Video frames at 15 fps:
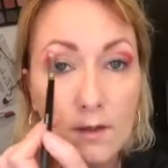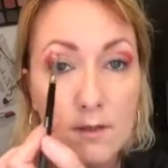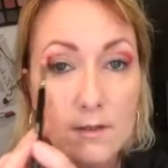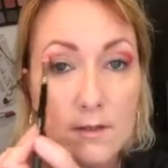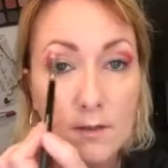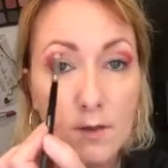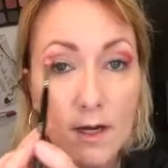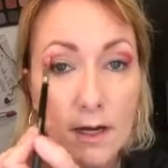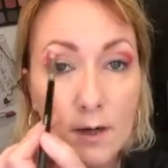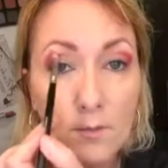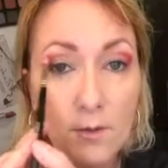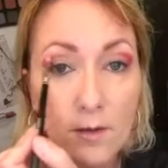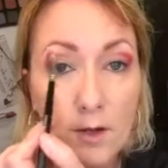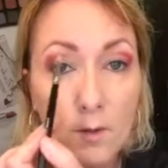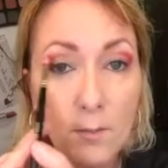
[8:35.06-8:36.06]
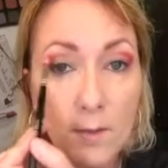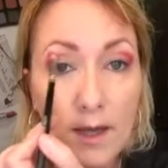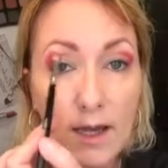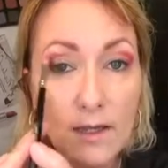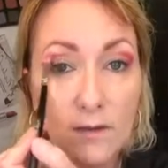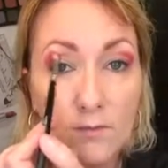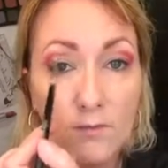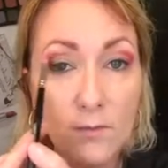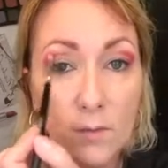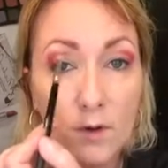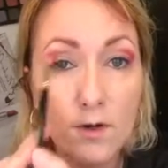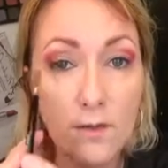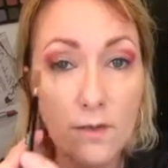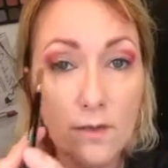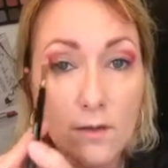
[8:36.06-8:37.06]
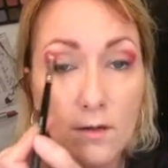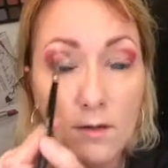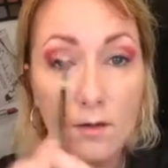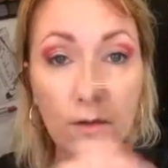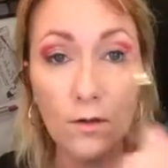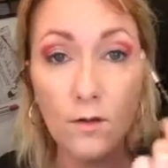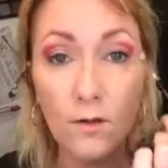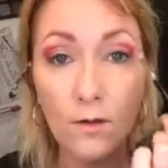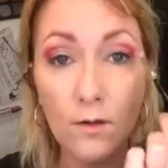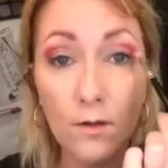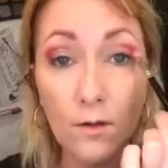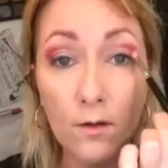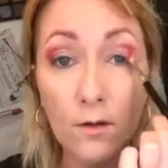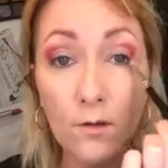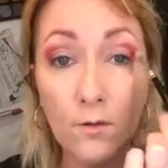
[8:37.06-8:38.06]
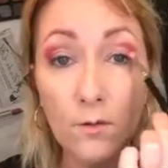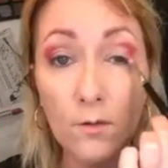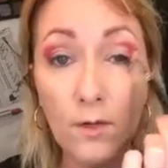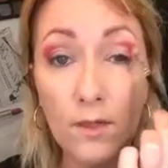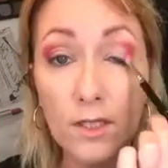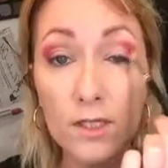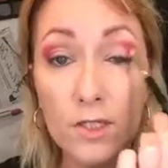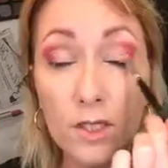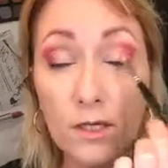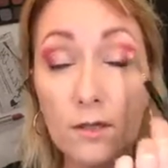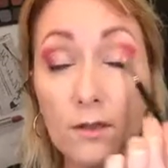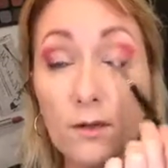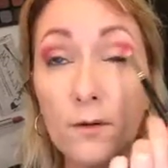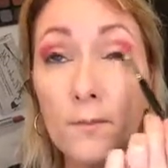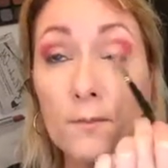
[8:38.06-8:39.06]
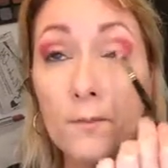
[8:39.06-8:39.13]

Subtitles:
So I will go back and forth with each color.